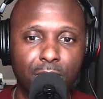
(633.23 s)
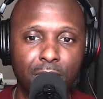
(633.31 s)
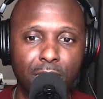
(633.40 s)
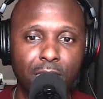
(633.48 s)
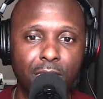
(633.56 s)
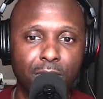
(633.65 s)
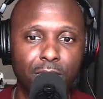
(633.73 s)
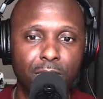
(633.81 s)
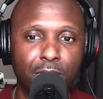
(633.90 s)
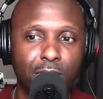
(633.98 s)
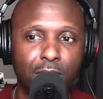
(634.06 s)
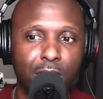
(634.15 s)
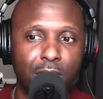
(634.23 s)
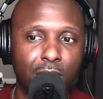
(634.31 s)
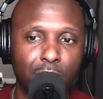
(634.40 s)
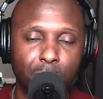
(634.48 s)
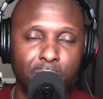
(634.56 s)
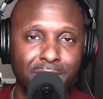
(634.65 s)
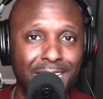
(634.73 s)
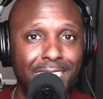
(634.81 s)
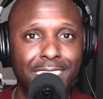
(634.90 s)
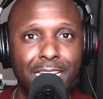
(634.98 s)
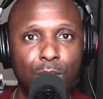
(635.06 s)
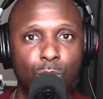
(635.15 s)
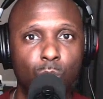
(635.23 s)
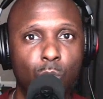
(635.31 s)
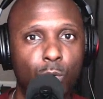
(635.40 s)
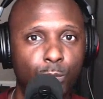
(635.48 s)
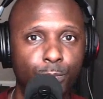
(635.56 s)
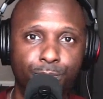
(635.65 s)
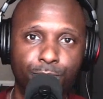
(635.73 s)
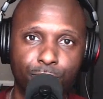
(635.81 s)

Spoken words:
in an upside down world.